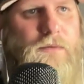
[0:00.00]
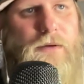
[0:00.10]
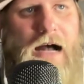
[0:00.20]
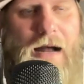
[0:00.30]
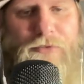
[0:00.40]

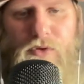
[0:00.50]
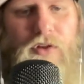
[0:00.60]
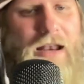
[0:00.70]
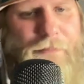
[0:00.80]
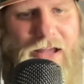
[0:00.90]
Threw a
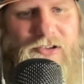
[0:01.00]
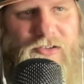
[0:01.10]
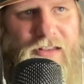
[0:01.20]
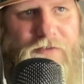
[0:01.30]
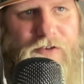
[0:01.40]
lot of
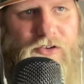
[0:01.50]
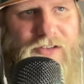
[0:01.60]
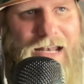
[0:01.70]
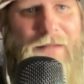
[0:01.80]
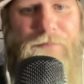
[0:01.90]
pitches in the
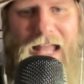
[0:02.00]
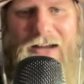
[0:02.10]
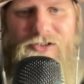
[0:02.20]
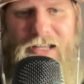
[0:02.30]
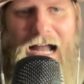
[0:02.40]
first inning.
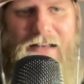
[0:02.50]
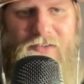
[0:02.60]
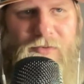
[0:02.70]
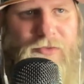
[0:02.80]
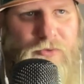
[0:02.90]
Actually got to
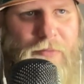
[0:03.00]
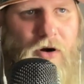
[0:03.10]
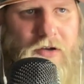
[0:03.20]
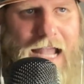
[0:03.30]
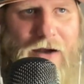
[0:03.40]
some
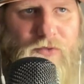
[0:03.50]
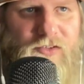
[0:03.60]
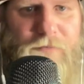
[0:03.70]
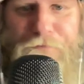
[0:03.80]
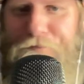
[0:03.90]
3-ball
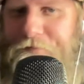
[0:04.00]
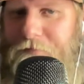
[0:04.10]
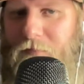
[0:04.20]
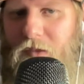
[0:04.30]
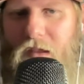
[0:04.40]
counts,
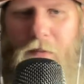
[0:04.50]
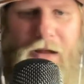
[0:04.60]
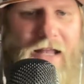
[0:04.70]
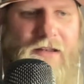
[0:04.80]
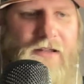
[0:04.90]

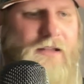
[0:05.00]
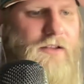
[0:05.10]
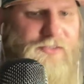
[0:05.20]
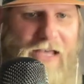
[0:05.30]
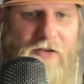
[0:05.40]
but
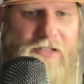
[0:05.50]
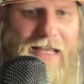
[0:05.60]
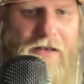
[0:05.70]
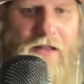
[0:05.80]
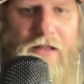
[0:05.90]
settled
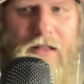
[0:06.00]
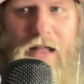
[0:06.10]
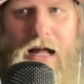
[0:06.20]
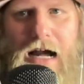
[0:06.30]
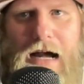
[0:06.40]
in,
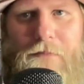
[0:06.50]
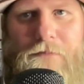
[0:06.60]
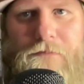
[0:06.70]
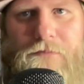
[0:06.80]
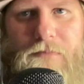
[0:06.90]

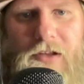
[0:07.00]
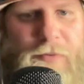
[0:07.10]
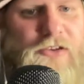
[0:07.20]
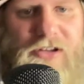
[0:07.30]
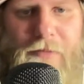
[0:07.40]

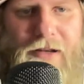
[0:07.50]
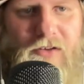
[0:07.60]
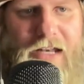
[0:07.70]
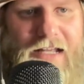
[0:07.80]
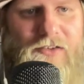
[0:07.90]
especially in the
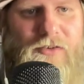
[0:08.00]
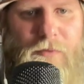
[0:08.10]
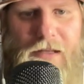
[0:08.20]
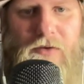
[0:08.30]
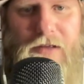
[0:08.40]
middle innings,
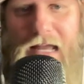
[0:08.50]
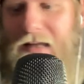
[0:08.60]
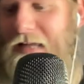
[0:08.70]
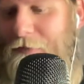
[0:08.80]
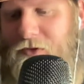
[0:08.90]
you know,
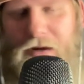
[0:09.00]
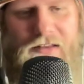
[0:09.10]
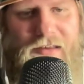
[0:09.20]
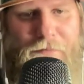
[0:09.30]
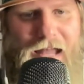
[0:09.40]
kept the
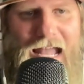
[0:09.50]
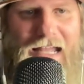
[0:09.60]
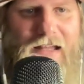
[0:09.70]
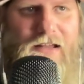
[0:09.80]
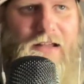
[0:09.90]
Reds at bay.